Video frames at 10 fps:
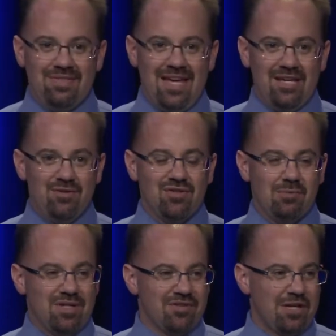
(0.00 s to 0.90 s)
Thank you so
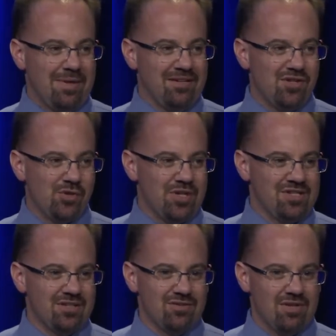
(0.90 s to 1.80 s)
much for coming out to join us
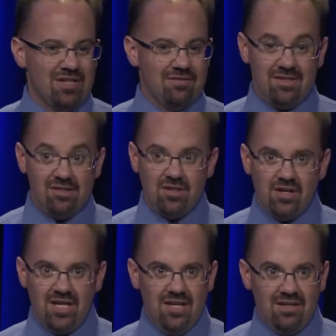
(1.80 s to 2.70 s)
on this relatively
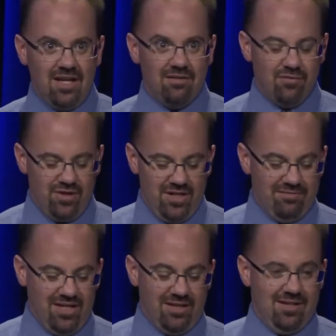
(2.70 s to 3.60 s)
soggy California
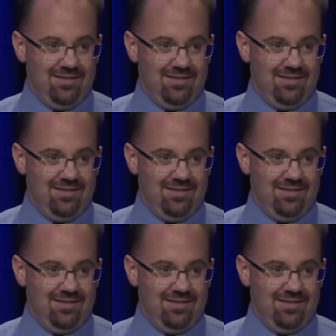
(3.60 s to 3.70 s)
evening.